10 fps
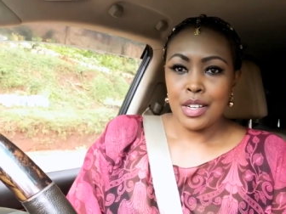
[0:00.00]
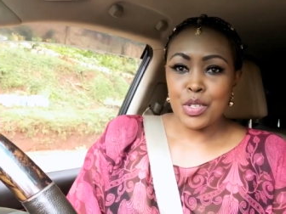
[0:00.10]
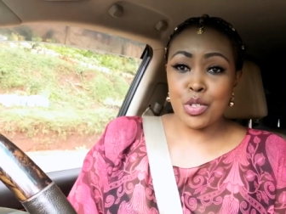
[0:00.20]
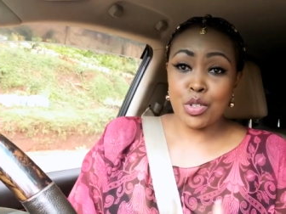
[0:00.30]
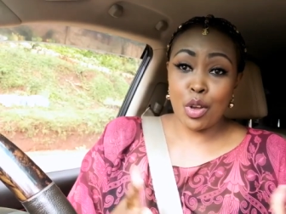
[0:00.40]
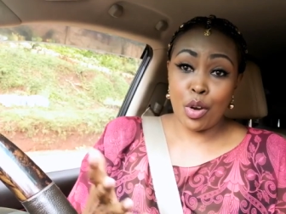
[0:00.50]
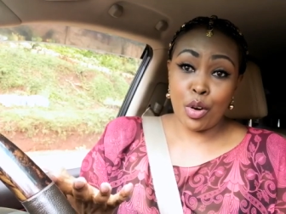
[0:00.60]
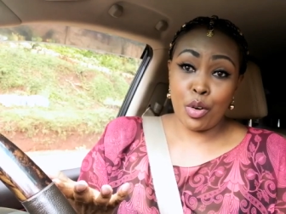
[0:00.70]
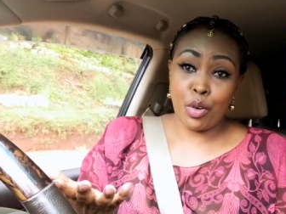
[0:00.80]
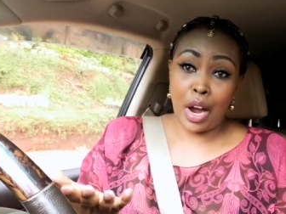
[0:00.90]

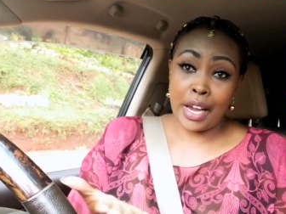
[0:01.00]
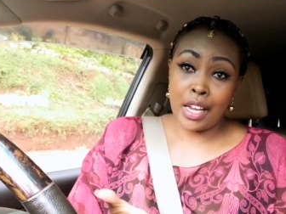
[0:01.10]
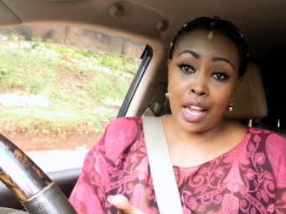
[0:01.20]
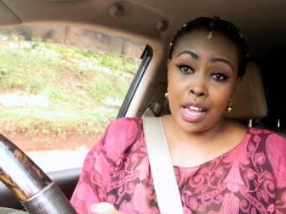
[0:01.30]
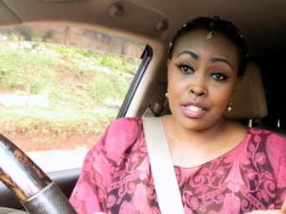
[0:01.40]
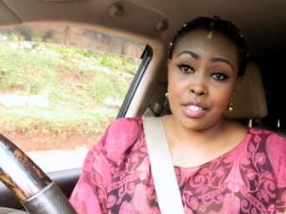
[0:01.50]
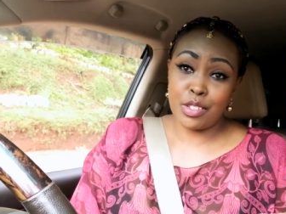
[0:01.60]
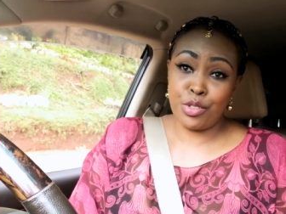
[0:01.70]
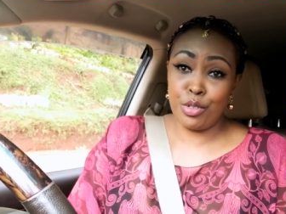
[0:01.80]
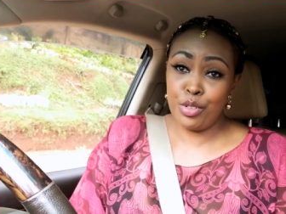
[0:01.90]
So I
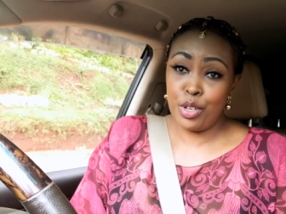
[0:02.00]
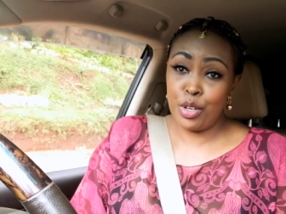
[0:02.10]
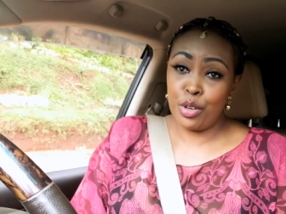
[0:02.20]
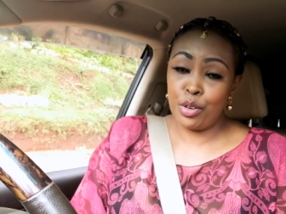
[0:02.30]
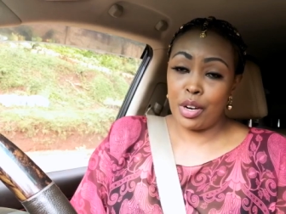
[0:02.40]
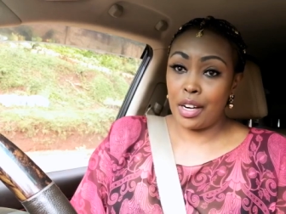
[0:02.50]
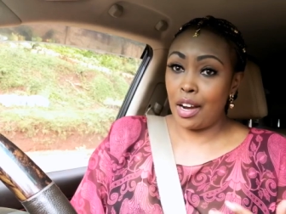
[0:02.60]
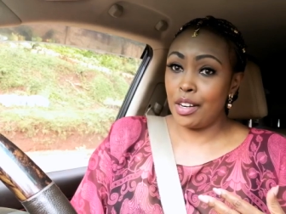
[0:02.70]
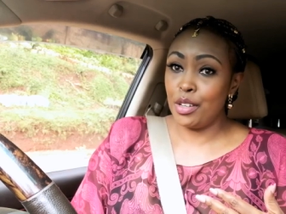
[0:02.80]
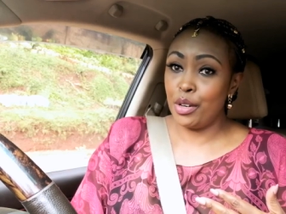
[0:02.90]
guess you knew and
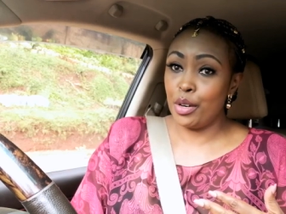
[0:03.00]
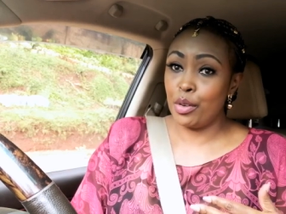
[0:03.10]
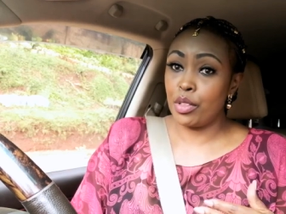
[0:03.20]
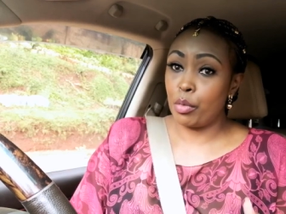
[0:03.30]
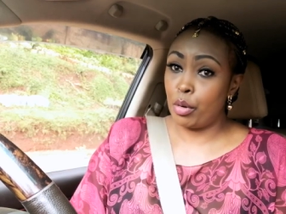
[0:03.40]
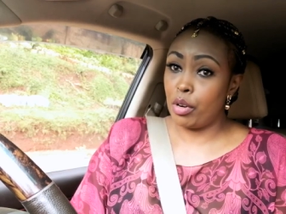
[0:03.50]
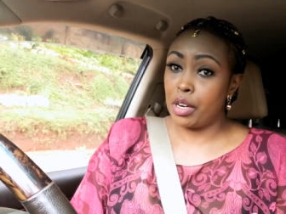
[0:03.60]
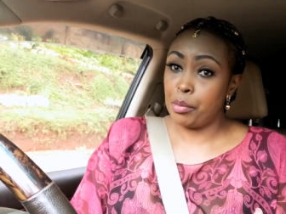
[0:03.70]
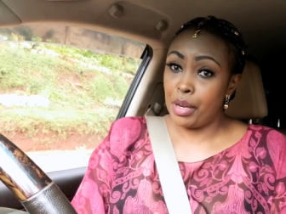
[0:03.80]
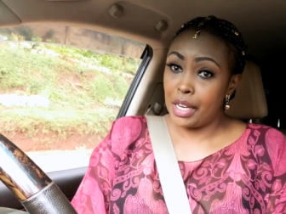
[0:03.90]
I knew that we were
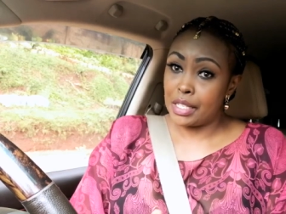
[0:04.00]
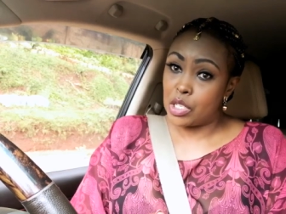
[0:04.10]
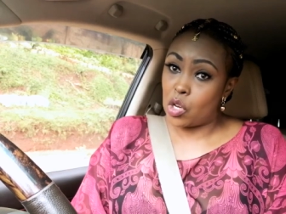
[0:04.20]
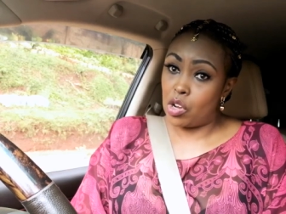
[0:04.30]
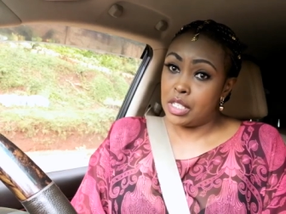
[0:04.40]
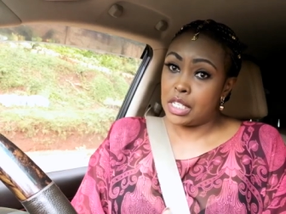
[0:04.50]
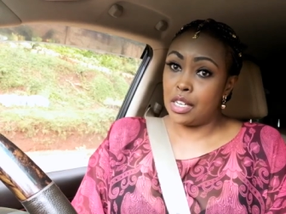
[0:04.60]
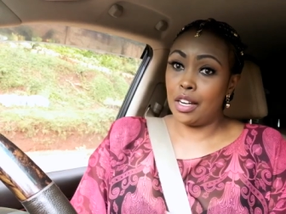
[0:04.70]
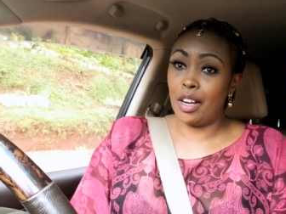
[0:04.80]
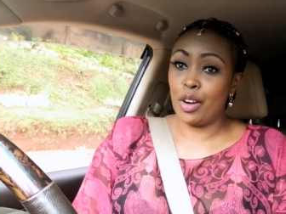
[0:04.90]
going to be ensconced
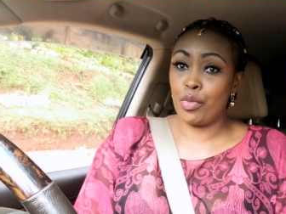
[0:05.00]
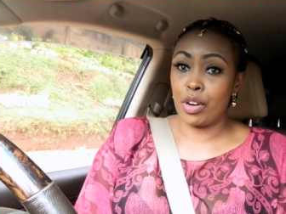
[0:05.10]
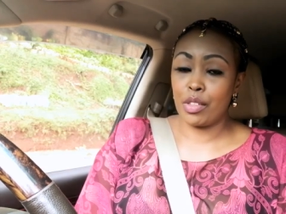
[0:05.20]
in here for